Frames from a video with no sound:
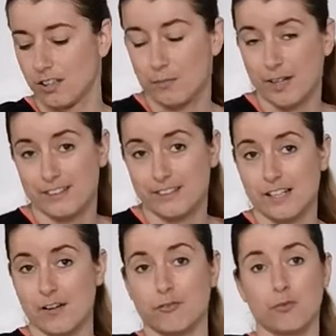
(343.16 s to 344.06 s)
You might need to
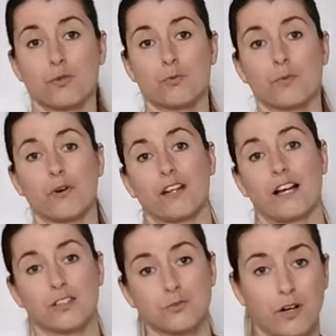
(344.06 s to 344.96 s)
step forward with one
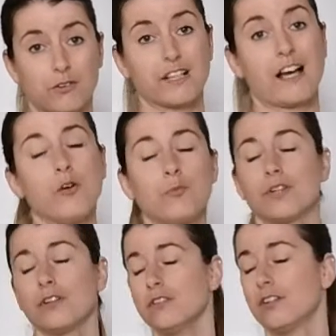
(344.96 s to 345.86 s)
leg as well to help
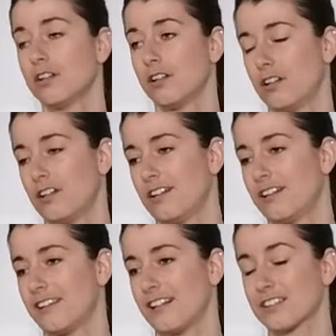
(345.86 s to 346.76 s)
you,
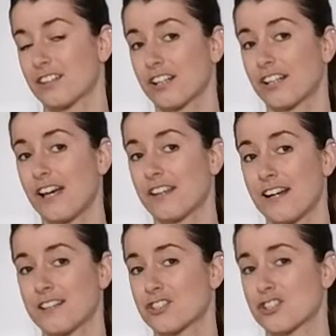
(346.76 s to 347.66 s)
and that's going to get
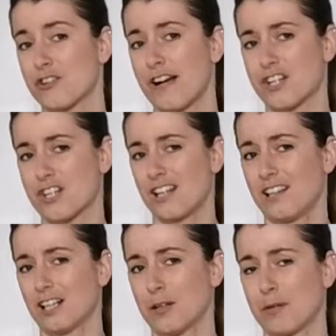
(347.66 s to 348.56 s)
that stretch a
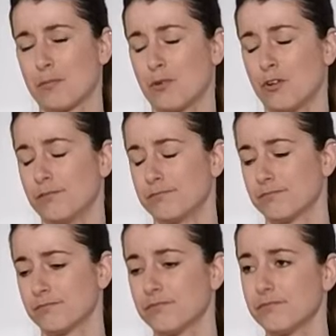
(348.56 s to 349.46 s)
little bit more.
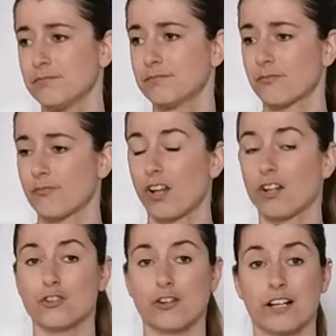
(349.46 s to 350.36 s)

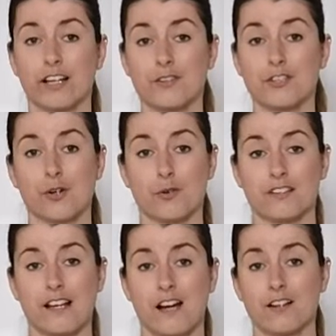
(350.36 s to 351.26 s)
Try and keep the shoulder
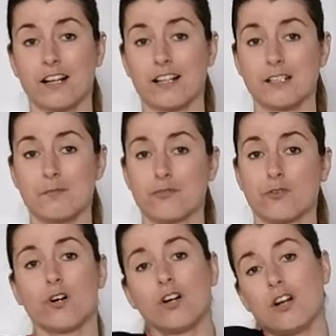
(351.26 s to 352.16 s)
down, like I said
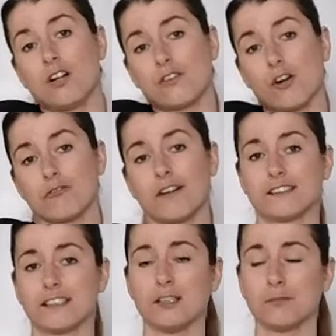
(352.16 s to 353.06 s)
before. Don't
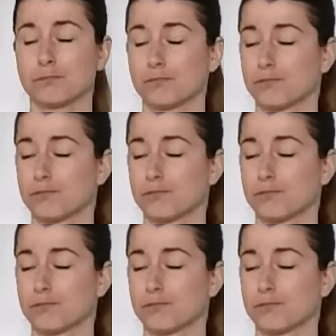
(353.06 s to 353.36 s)
raise it up.